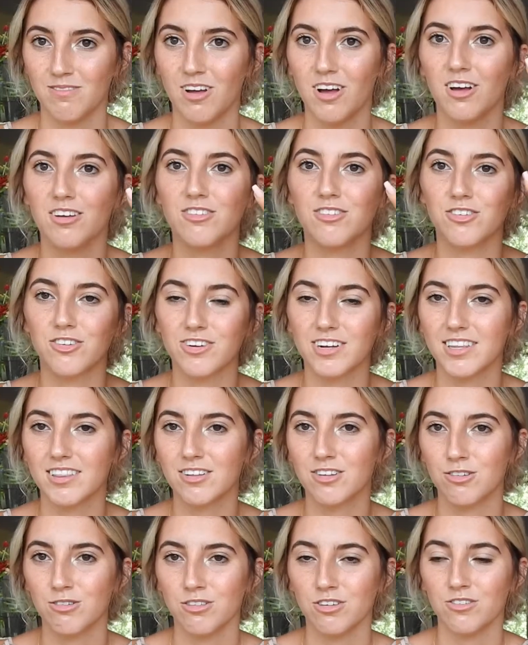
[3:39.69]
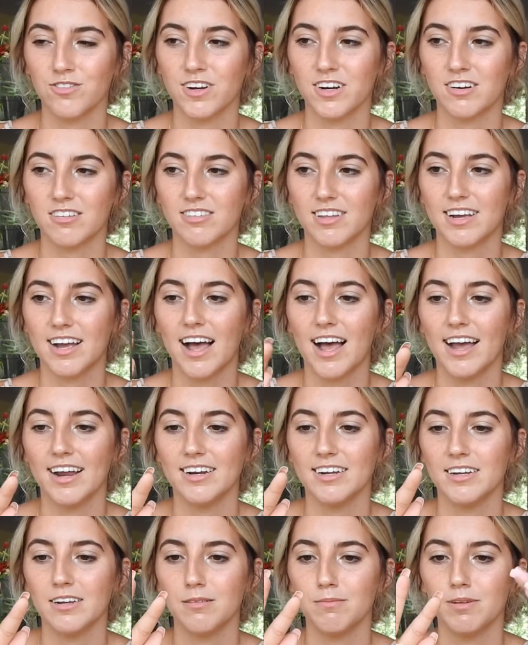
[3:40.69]
Also, don't get the glue on your fingers like I
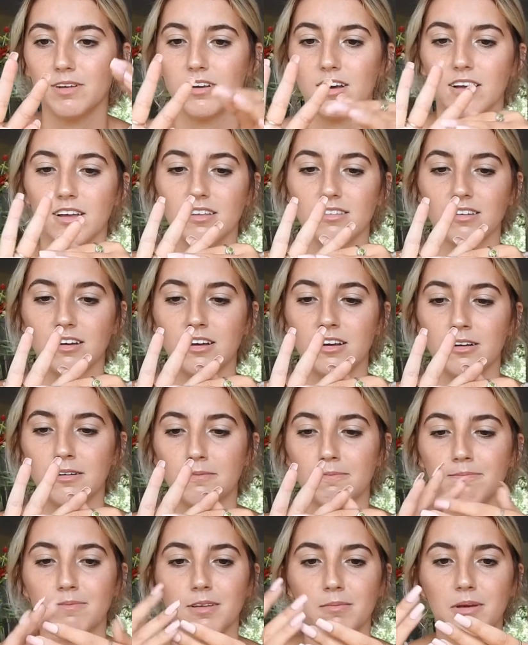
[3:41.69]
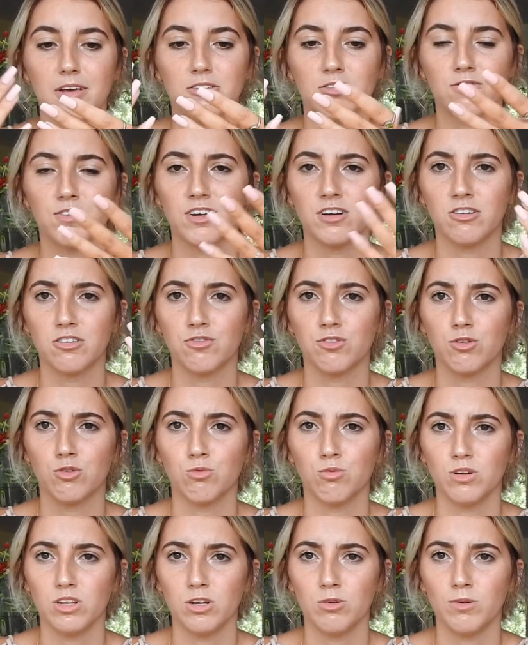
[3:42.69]
did, because it makes your fingers feel
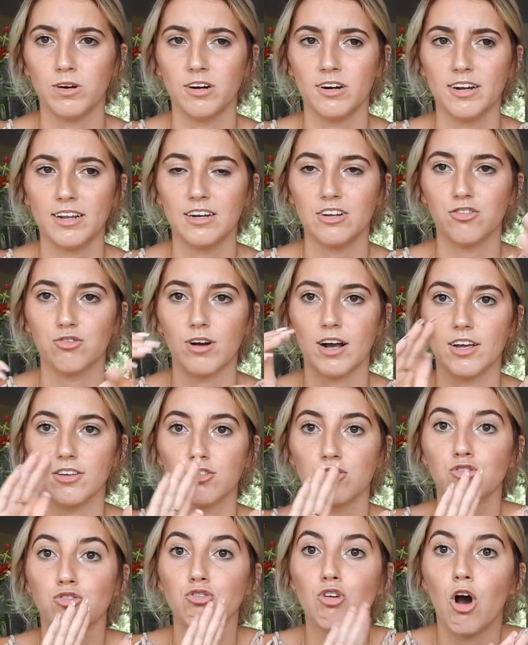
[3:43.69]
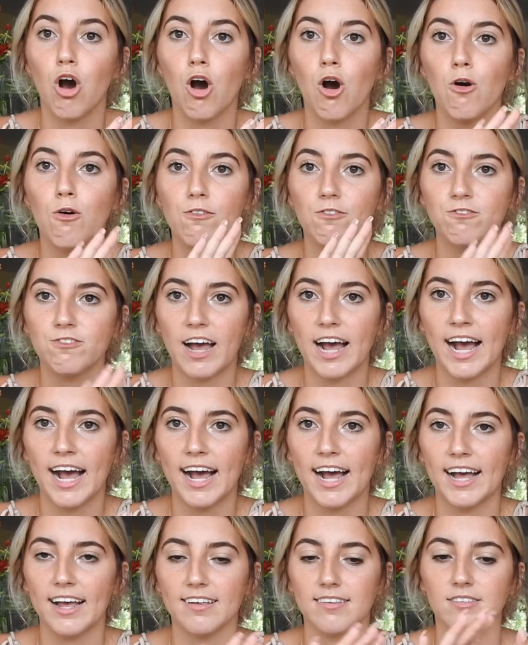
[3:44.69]
really weird and it dries so
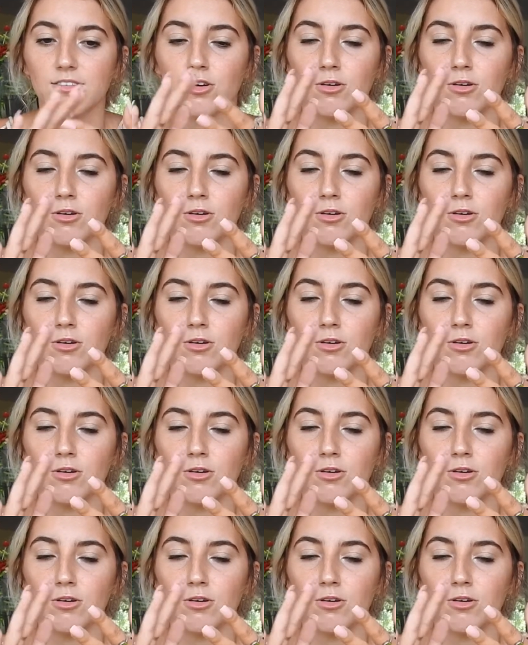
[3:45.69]
fast.